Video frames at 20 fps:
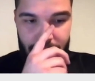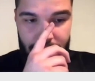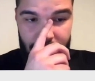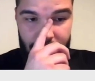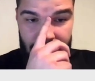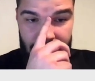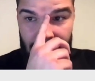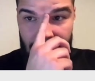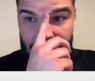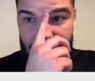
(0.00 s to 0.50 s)

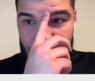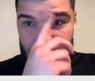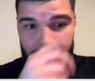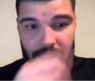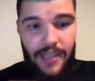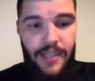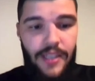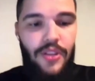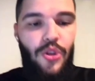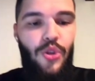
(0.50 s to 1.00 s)
Next
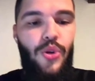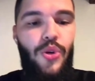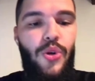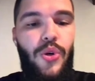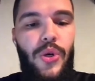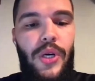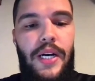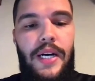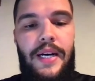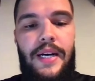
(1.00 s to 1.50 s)
thing
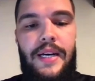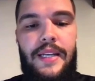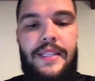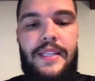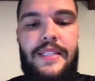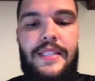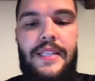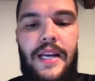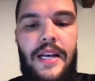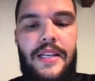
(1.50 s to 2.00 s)
to
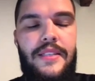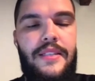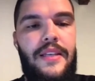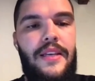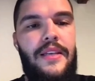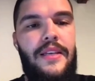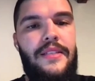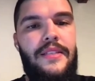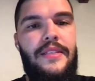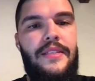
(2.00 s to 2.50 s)
discuss
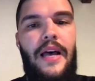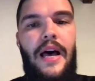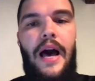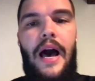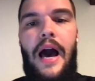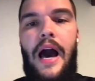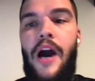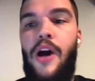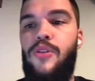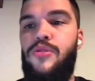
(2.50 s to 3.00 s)
is
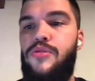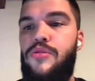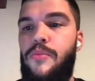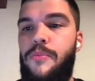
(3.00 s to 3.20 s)
how to